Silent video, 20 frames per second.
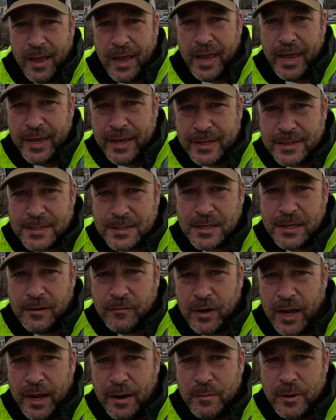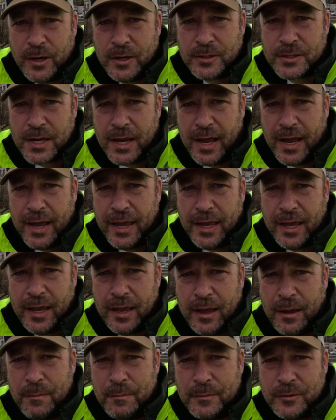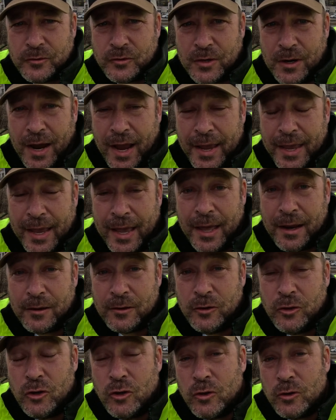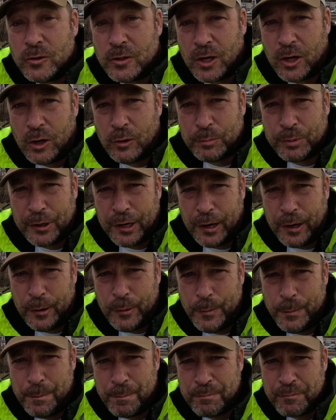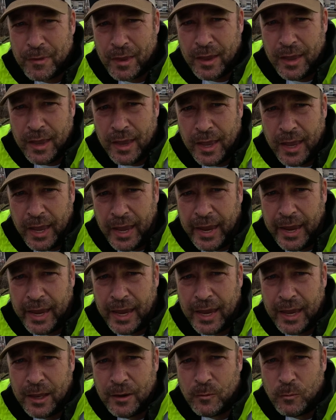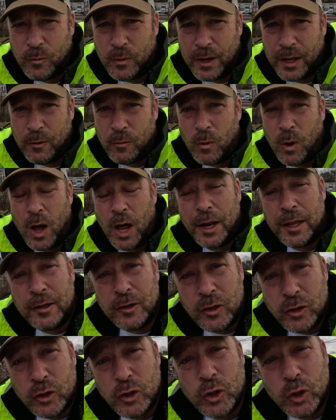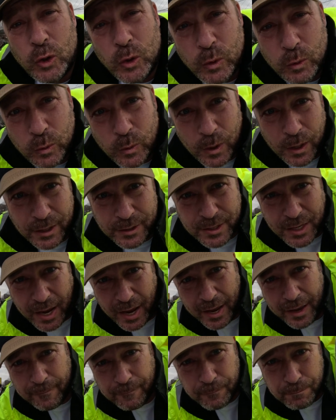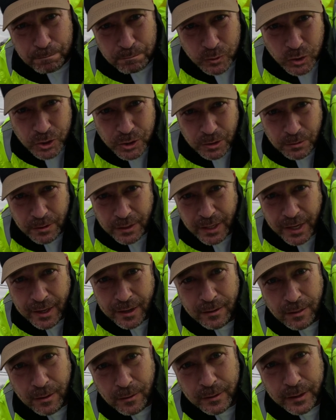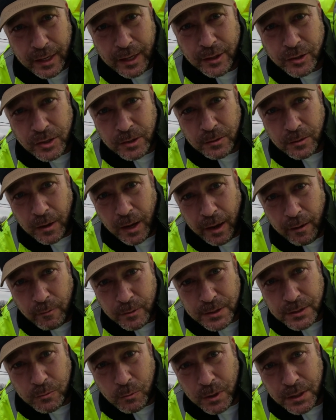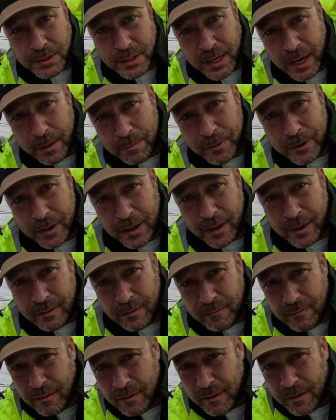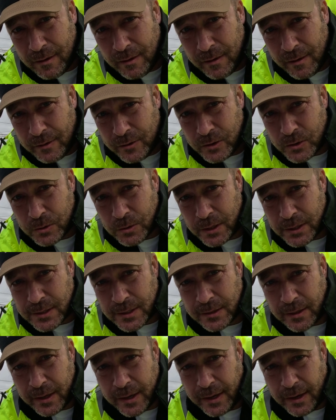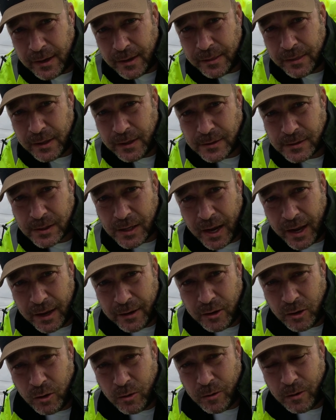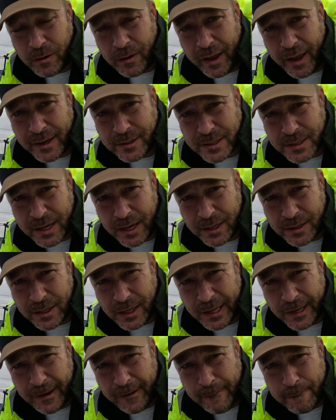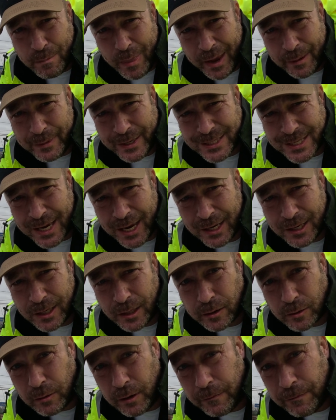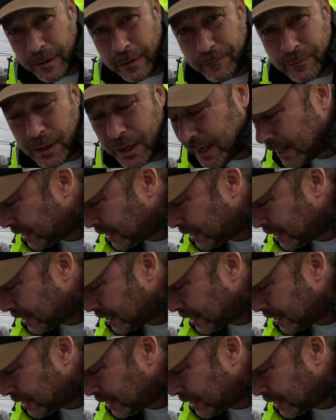Hey, it's Steve Imers. I am trying out a new GoPro, and what I wanted to do was I'm shooting at a location I was once able to get just recently. These new MSKT 350